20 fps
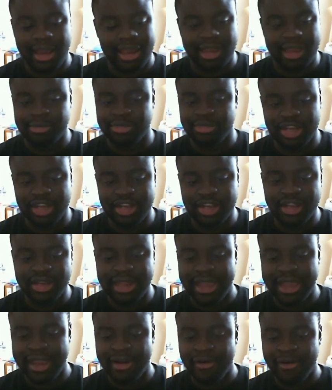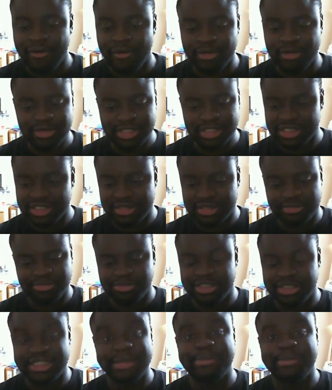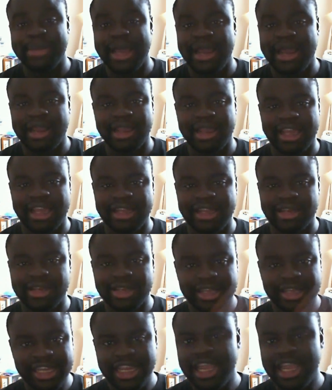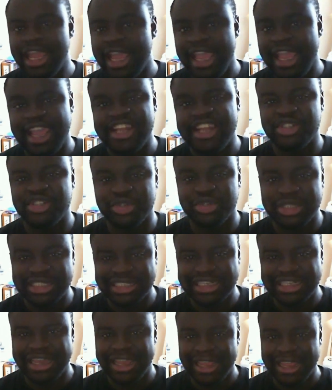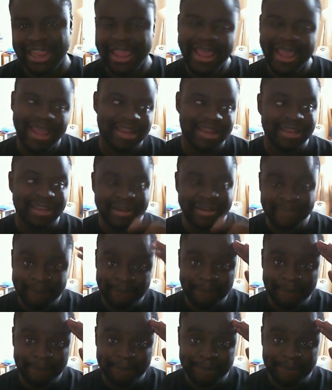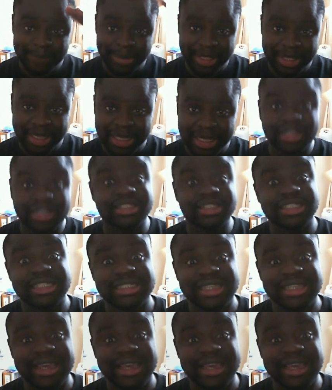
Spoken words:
I'm gonna now just sit back and enjoy today, and I'll see you